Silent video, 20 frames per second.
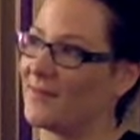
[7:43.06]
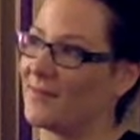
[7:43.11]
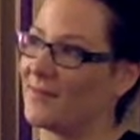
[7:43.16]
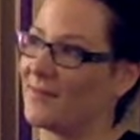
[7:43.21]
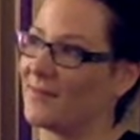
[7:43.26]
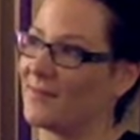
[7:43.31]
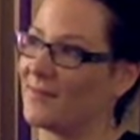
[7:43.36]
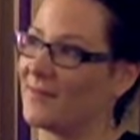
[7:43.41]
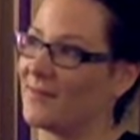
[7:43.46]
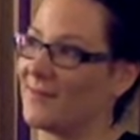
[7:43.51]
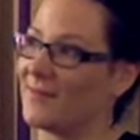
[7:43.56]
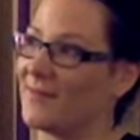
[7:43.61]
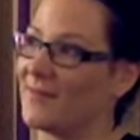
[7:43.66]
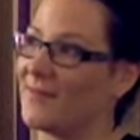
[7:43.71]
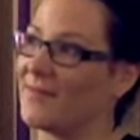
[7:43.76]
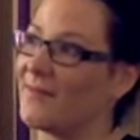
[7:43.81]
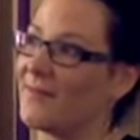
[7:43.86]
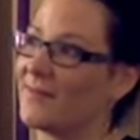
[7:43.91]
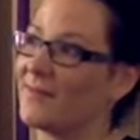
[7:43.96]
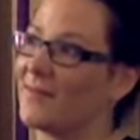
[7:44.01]

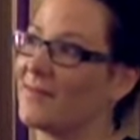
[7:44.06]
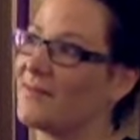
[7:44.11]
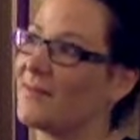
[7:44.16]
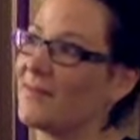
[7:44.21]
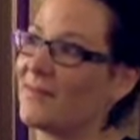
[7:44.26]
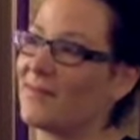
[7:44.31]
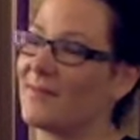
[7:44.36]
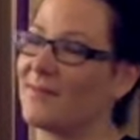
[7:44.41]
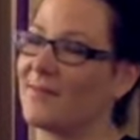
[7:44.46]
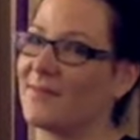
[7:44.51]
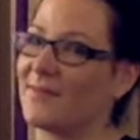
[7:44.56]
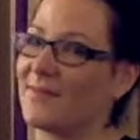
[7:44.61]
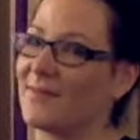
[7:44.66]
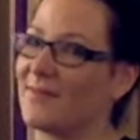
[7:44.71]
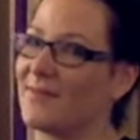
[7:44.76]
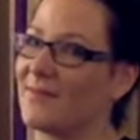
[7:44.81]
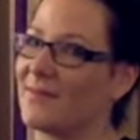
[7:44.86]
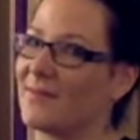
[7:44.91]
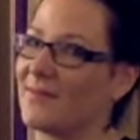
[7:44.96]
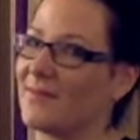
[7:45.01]

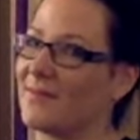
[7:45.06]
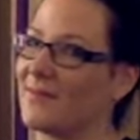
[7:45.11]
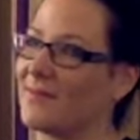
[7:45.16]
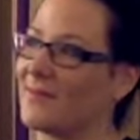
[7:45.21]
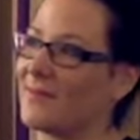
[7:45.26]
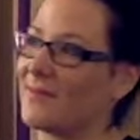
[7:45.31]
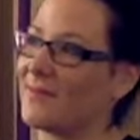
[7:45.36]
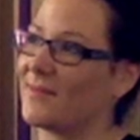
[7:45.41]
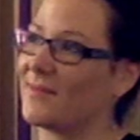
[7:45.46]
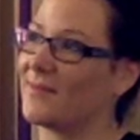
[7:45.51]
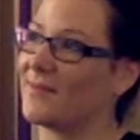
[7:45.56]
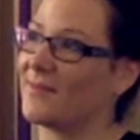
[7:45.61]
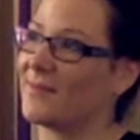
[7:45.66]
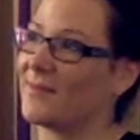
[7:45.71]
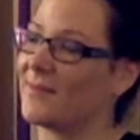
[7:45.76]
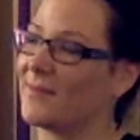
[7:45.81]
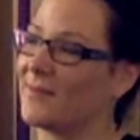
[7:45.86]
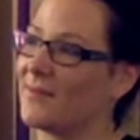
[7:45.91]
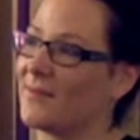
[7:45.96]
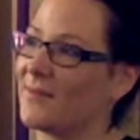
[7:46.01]

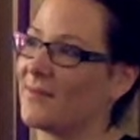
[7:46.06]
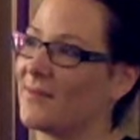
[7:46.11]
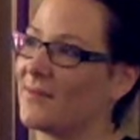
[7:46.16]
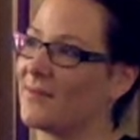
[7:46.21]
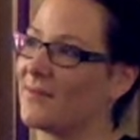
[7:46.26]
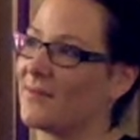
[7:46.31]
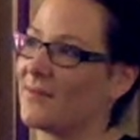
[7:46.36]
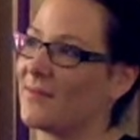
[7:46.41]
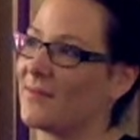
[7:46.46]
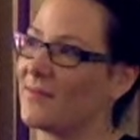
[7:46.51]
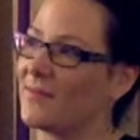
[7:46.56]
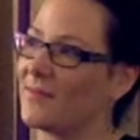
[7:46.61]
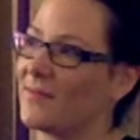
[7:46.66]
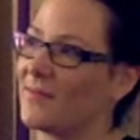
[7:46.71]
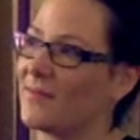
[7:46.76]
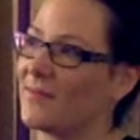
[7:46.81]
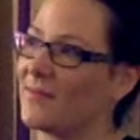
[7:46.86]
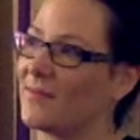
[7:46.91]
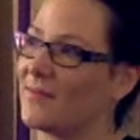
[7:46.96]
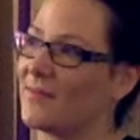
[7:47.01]

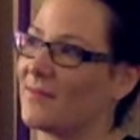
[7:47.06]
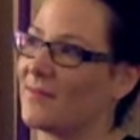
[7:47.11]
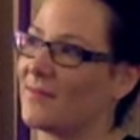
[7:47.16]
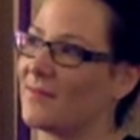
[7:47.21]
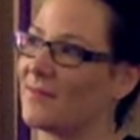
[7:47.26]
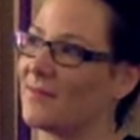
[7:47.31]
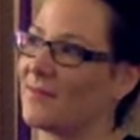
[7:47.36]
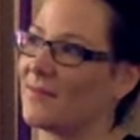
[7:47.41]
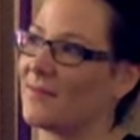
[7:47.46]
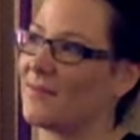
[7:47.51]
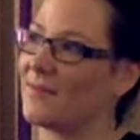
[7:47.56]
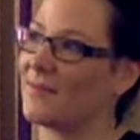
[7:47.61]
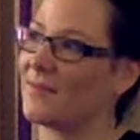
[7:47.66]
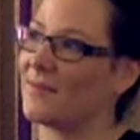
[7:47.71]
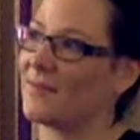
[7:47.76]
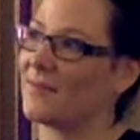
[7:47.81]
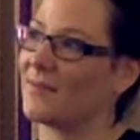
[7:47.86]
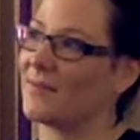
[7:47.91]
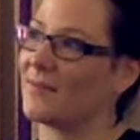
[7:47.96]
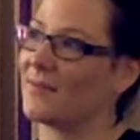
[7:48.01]

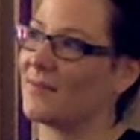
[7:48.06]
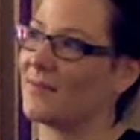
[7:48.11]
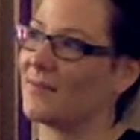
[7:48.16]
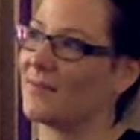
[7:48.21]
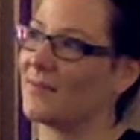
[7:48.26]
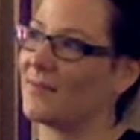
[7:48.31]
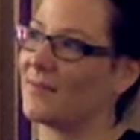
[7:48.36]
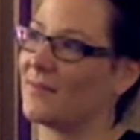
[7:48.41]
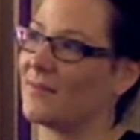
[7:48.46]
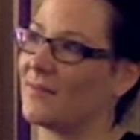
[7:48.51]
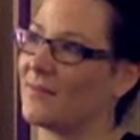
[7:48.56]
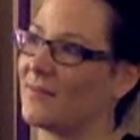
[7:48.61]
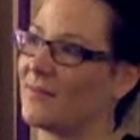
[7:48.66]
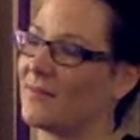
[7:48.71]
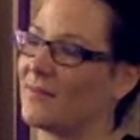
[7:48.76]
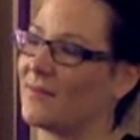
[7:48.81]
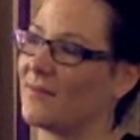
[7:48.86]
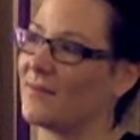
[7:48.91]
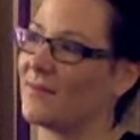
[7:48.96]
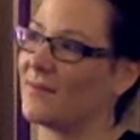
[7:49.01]

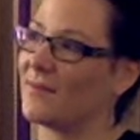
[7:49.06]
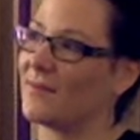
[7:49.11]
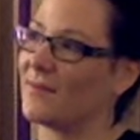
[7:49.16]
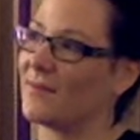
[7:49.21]
No words are spoken by the person on screen.